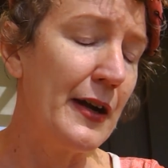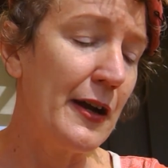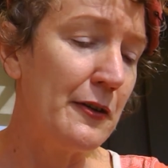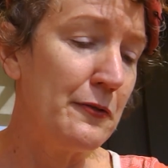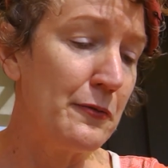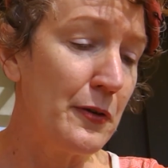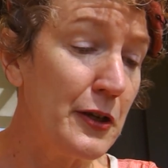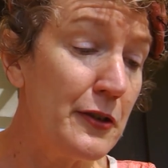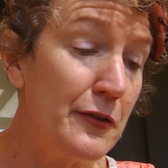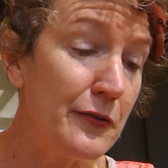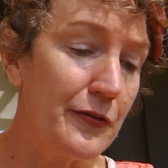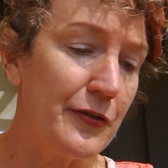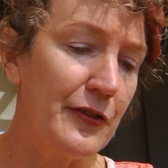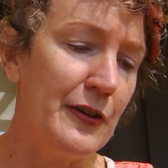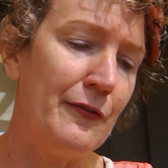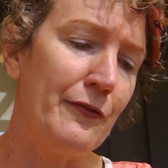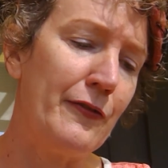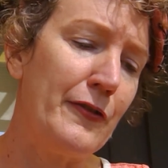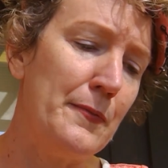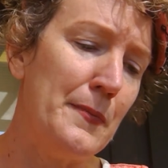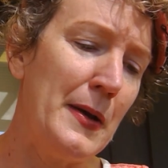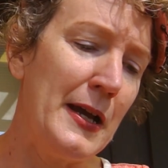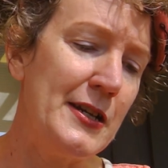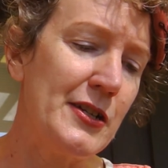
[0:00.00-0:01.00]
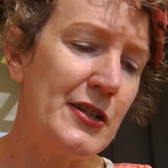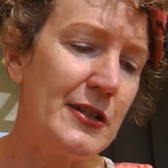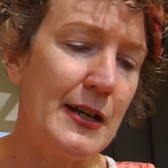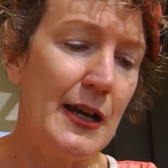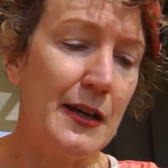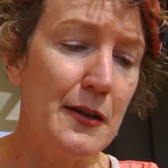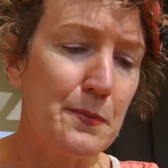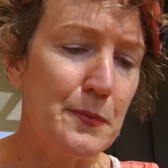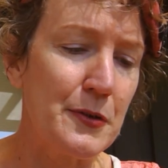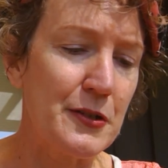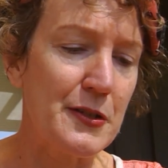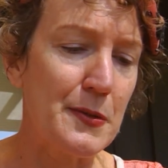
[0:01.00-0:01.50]
I wrote for information
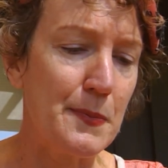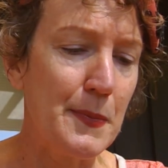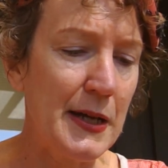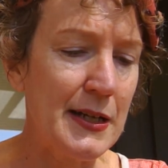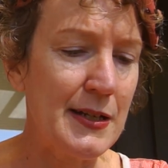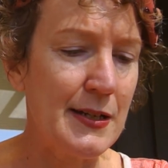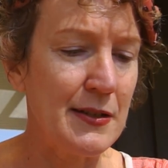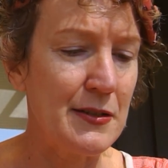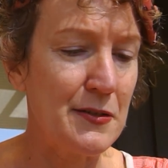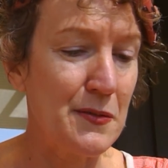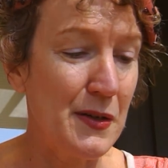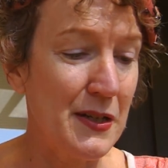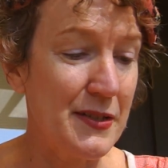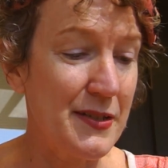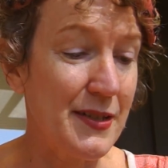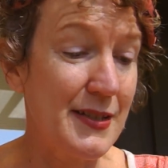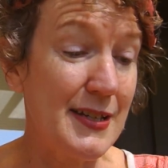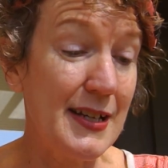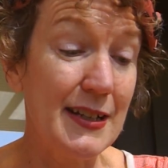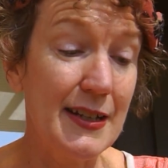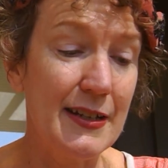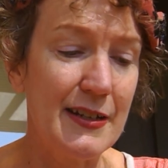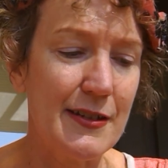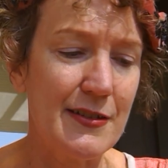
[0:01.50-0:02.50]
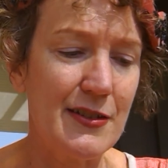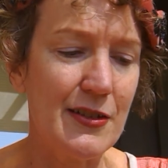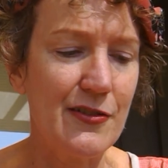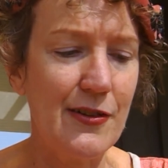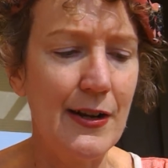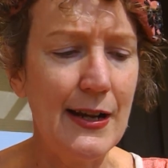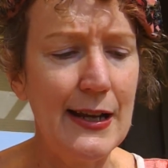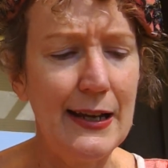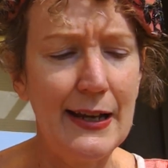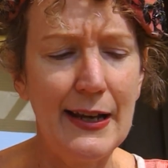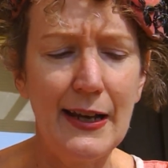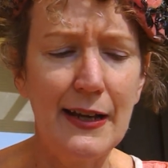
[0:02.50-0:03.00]
and a prospectus while still in
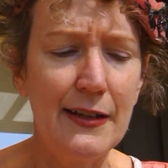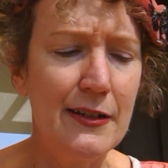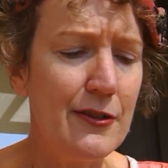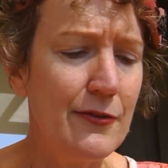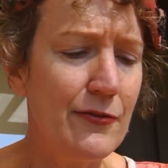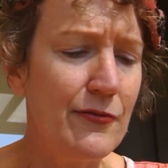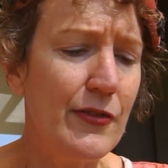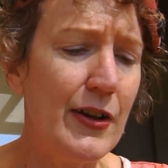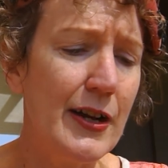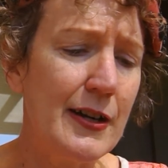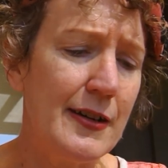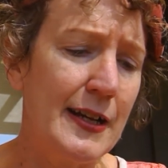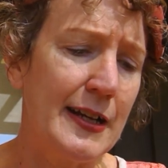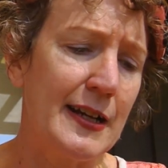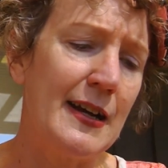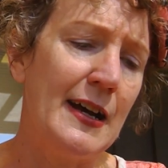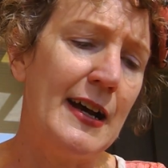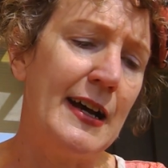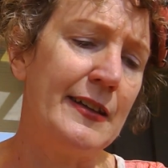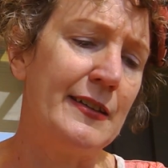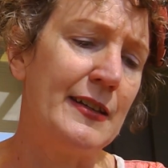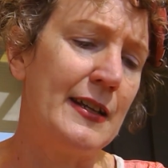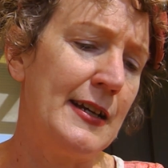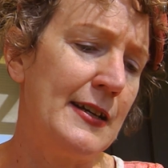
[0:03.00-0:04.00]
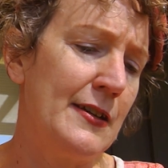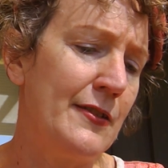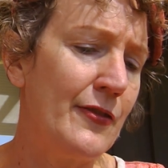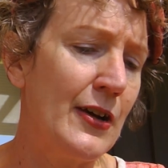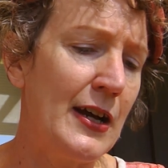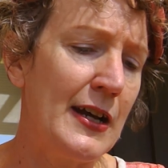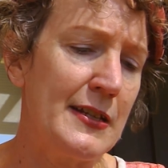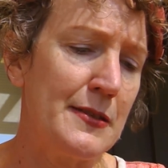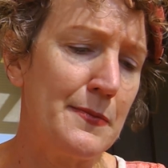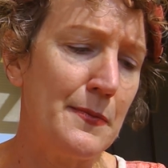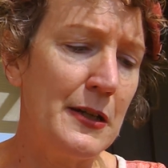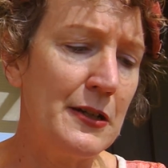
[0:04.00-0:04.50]
Australia, and you very kindly
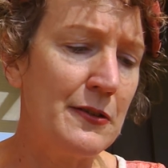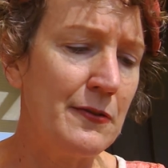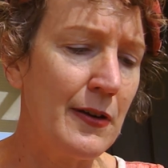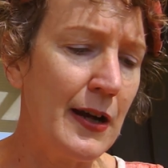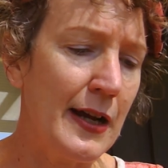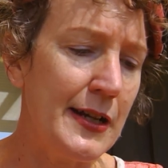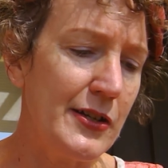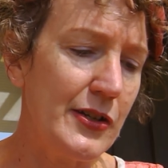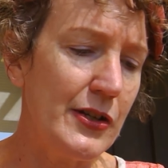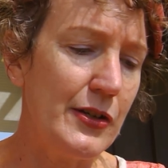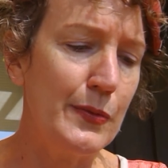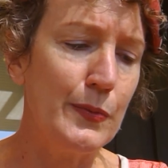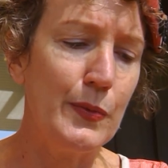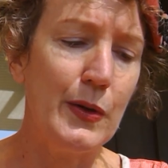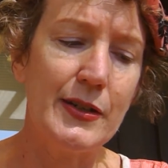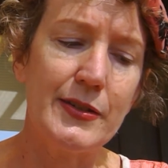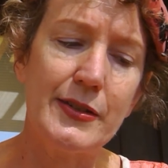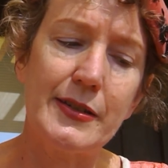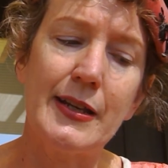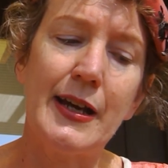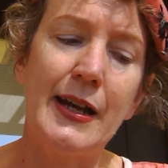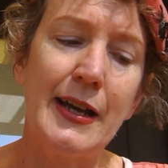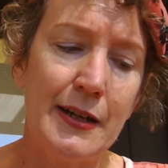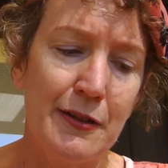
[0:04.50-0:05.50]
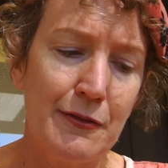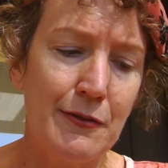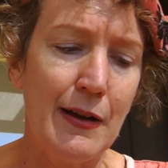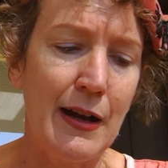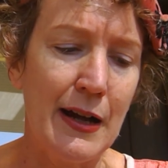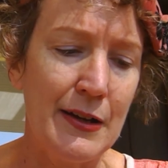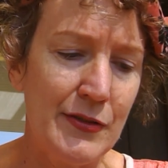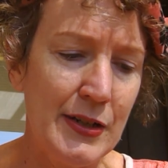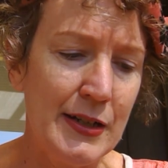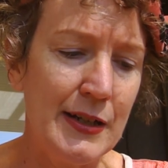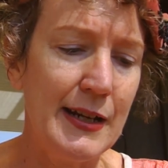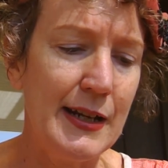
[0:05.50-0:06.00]
advised me to write to you once I had
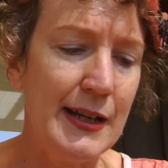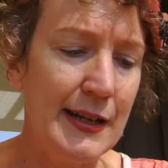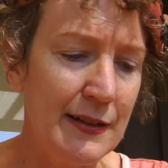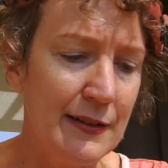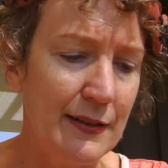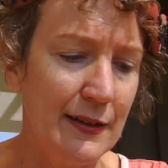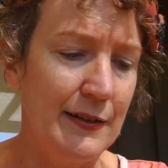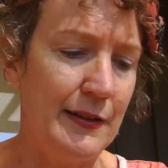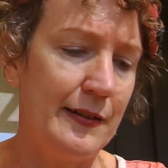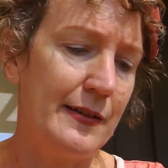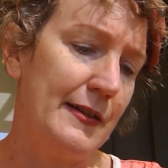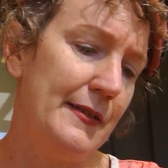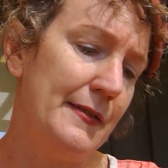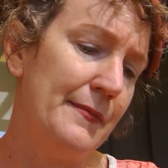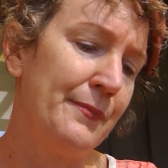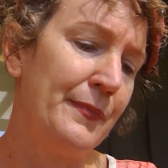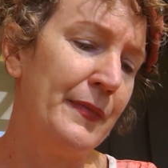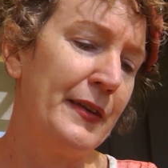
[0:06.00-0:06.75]
arrived in England.